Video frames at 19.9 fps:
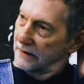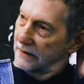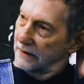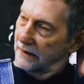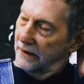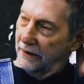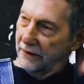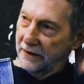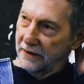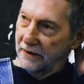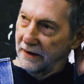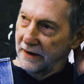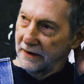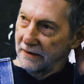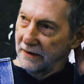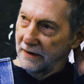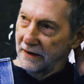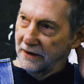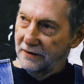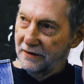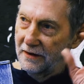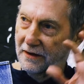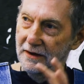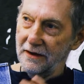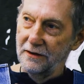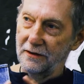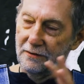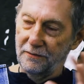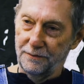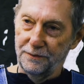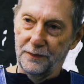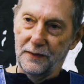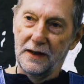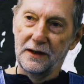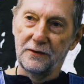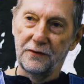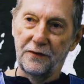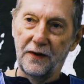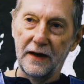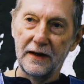
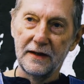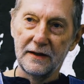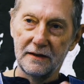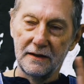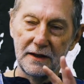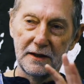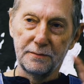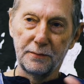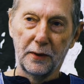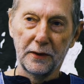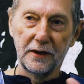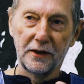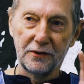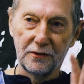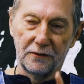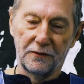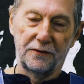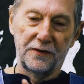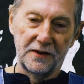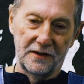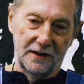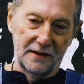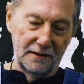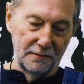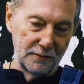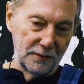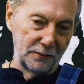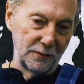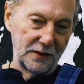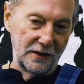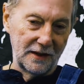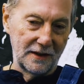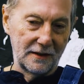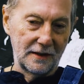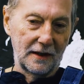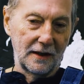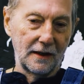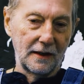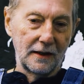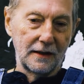his face and his body sort of fitted in with
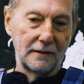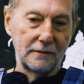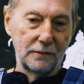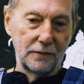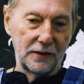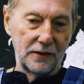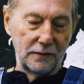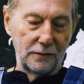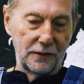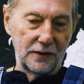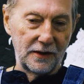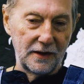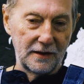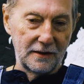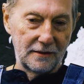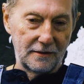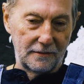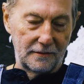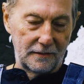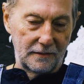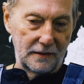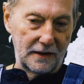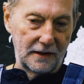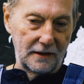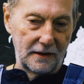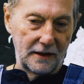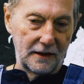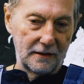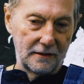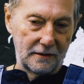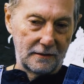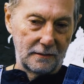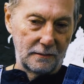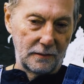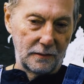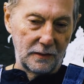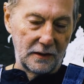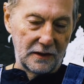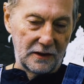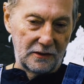his
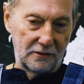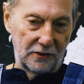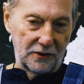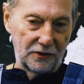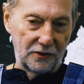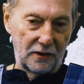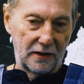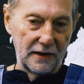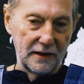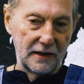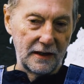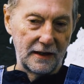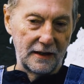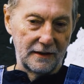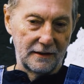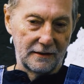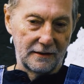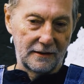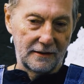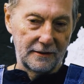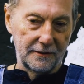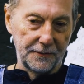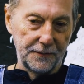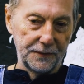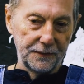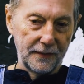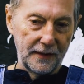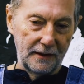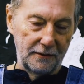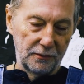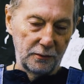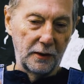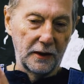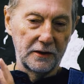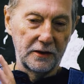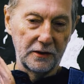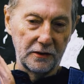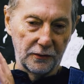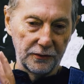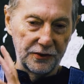structural ideas. He was
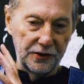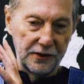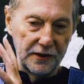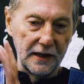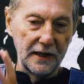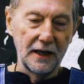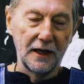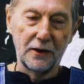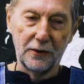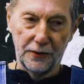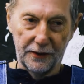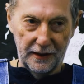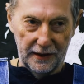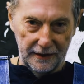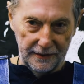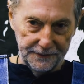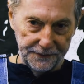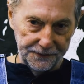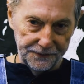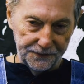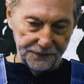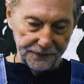quite austere looking,